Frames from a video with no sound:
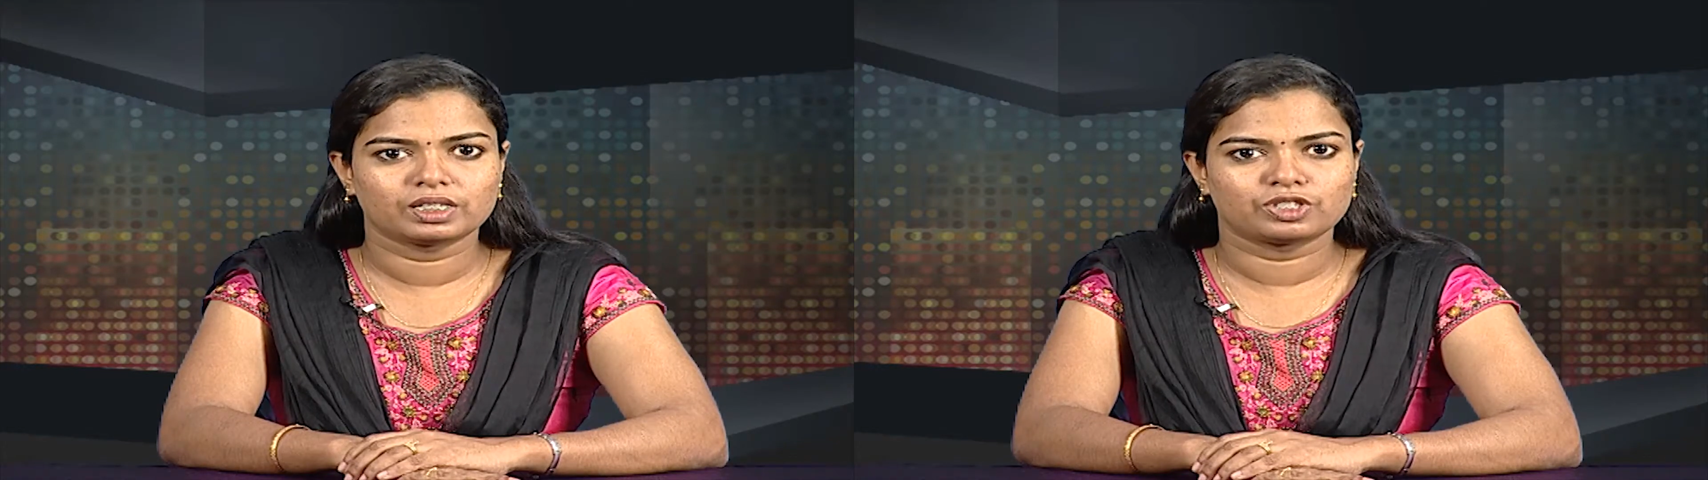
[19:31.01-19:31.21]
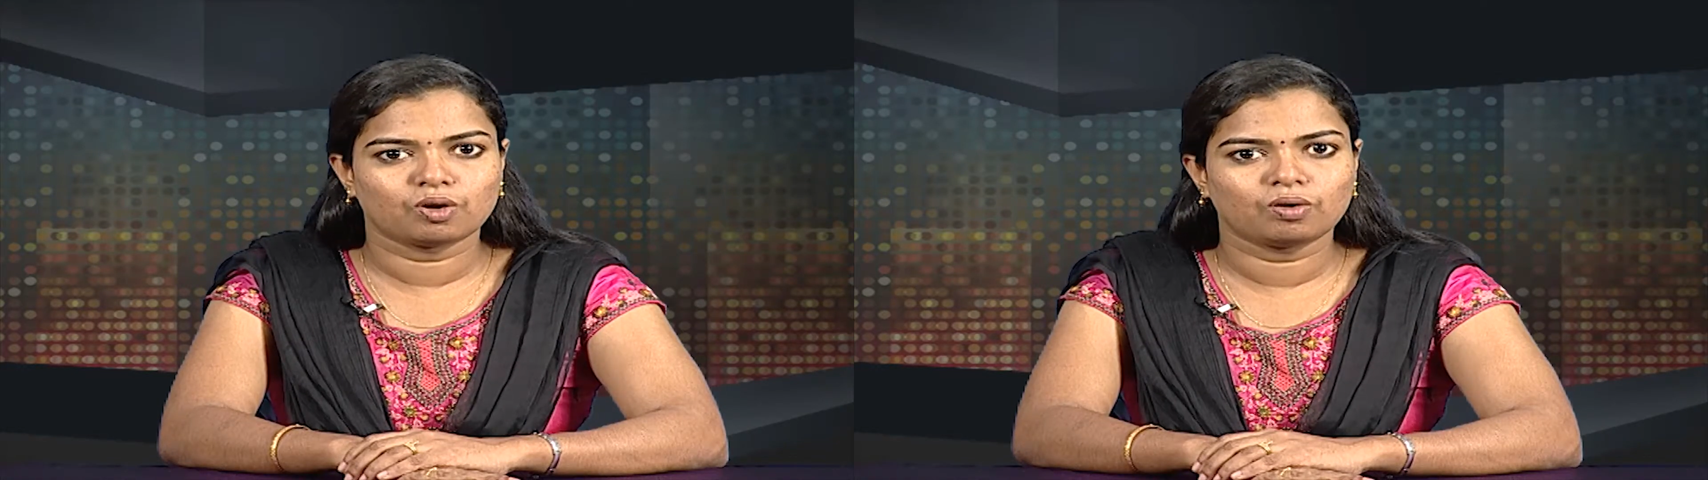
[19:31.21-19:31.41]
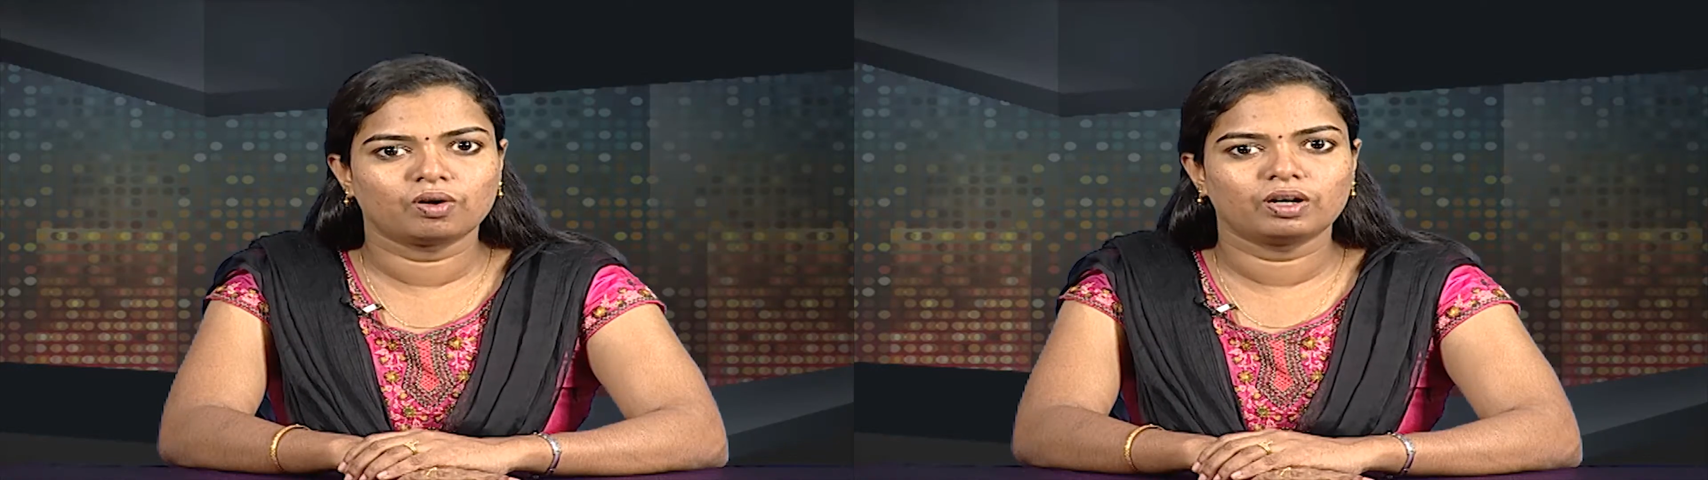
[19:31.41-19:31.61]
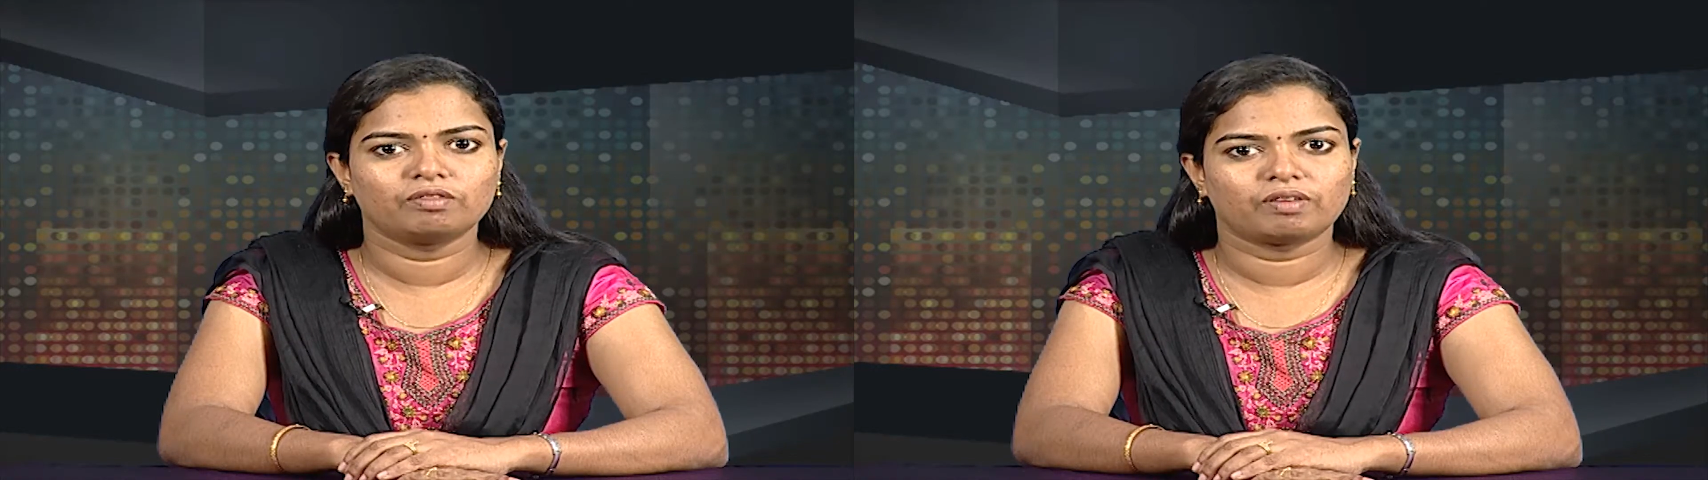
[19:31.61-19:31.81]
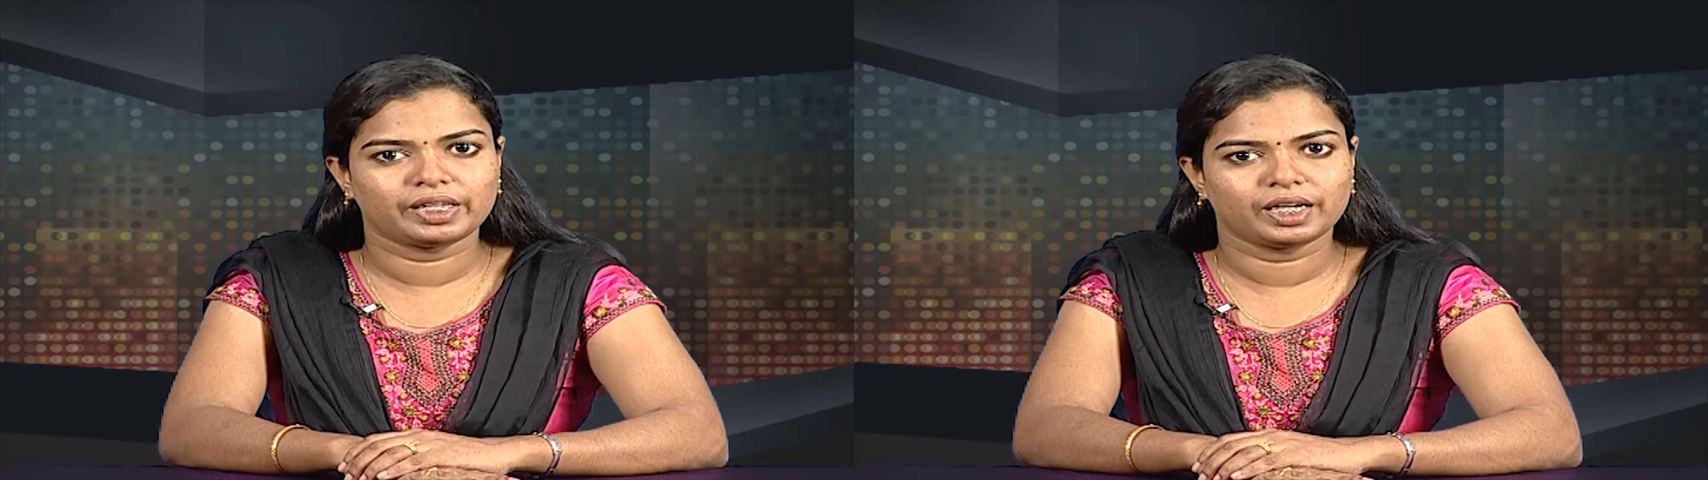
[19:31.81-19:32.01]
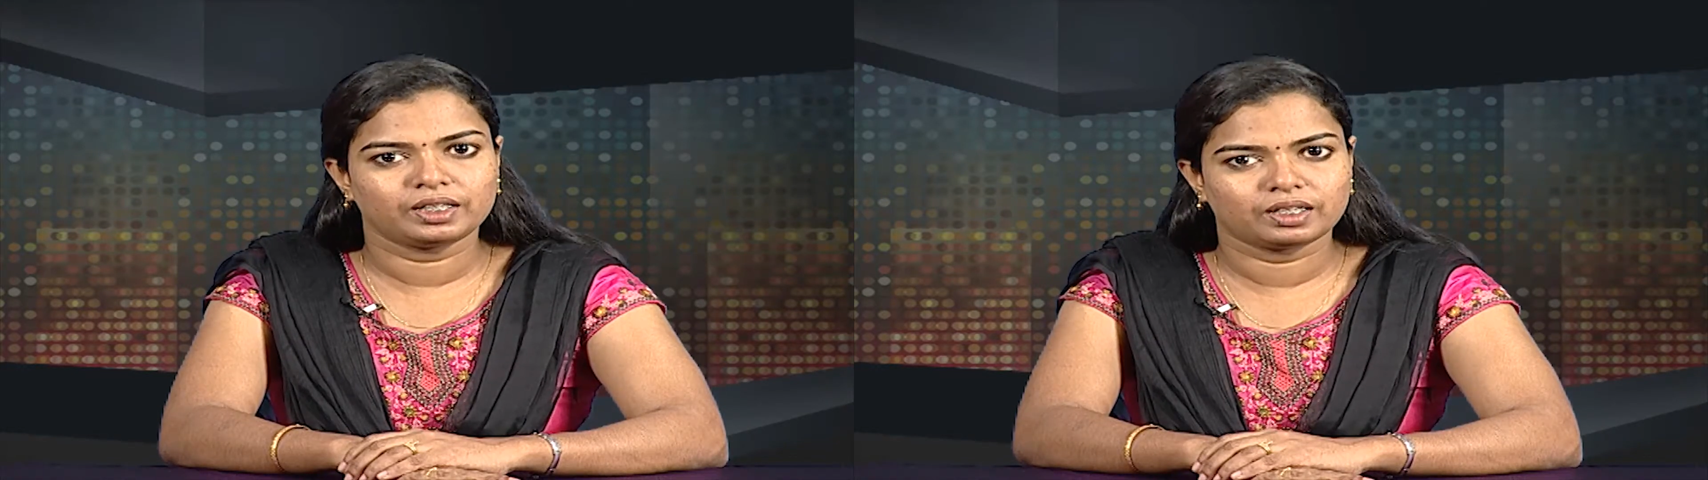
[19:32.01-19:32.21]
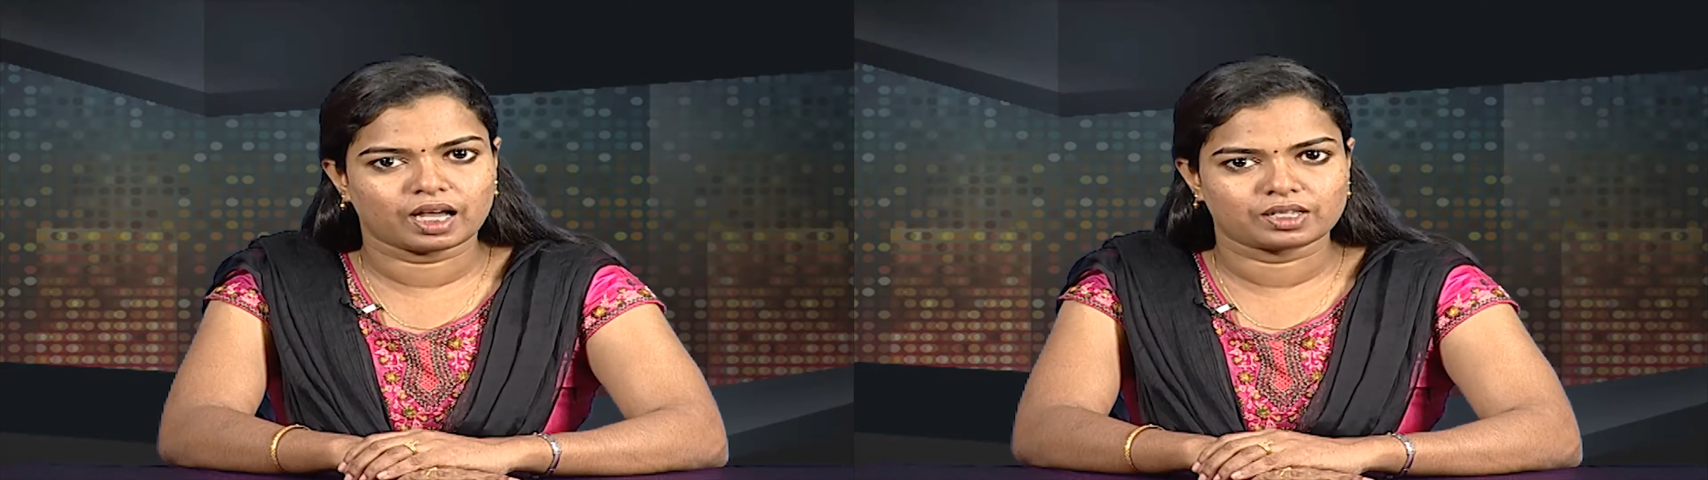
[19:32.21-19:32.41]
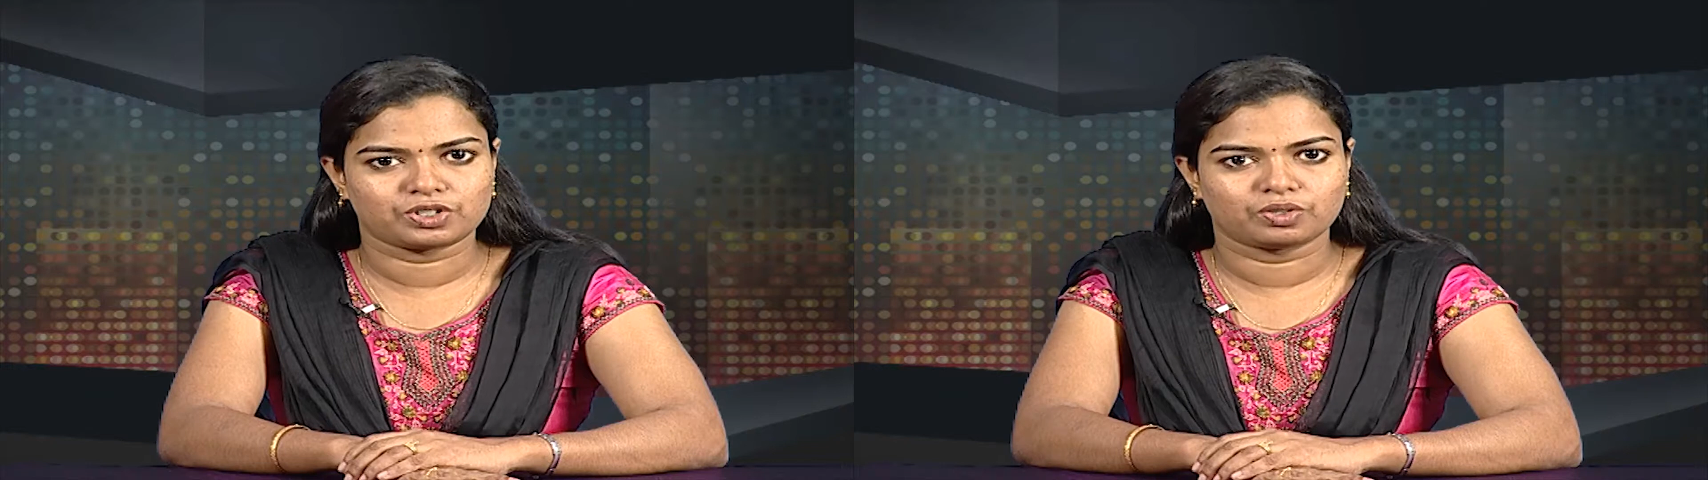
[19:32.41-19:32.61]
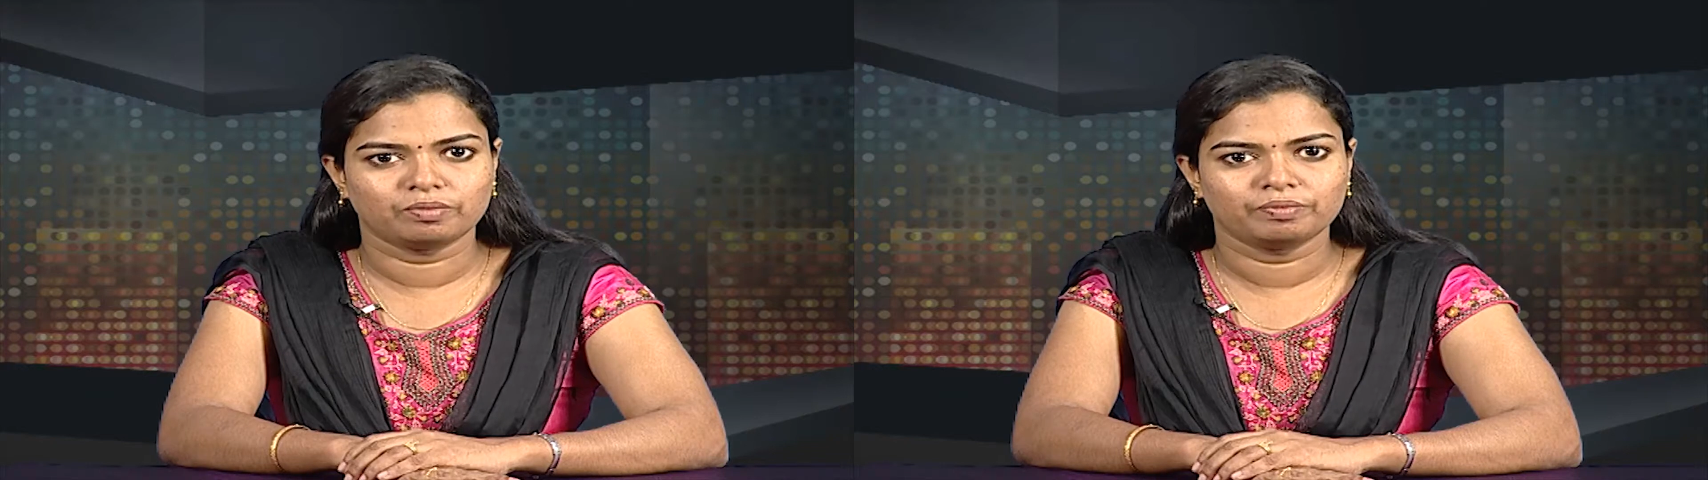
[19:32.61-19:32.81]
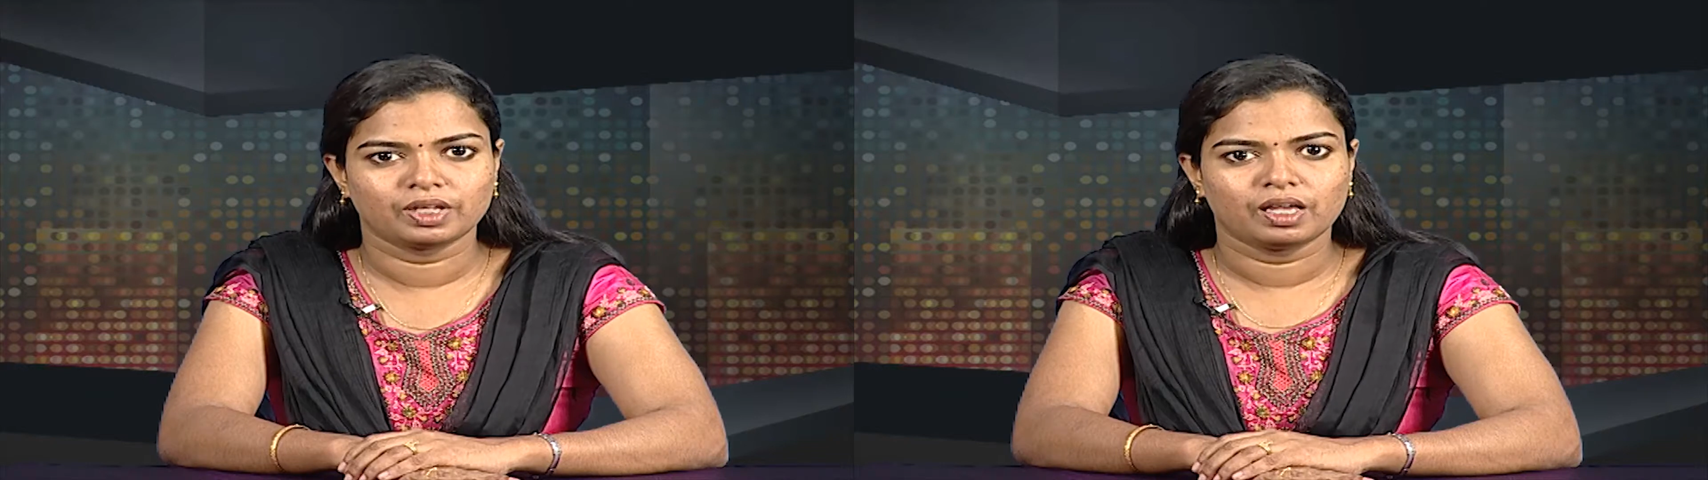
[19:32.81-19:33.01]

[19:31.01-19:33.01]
so-called wired classroom,